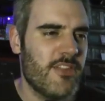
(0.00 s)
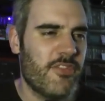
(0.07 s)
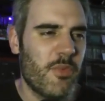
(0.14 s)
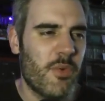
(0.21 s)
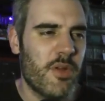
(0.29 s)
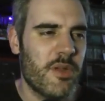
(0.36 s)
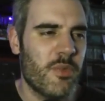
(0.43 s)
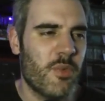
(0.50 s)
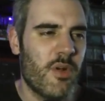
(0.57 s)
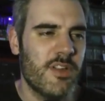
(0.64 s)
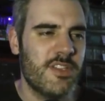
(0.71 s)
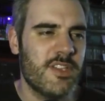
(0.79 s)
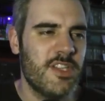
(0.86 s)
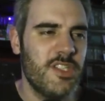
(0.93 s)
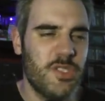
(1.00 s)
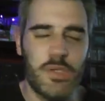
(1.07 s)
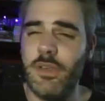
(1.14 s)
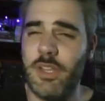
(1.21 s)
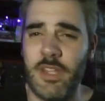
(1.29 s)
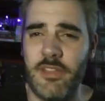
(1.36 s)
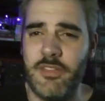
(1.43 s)
it for what it was, I
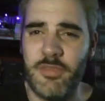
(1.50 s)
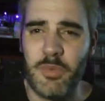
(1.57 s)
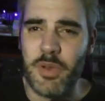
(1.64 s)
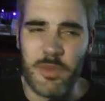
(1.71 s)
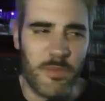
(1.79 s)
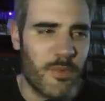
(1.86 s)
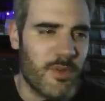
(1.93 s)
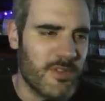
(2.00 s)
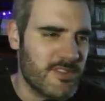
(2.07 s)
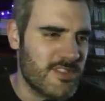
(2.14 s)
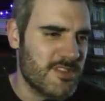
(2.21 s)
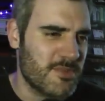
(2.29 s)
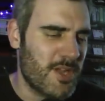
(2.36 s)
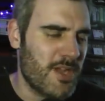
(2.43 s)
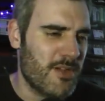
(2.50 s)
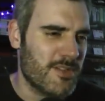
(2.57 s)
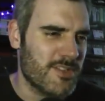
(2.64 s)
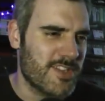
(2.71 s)
enjoyed it for what it was as well.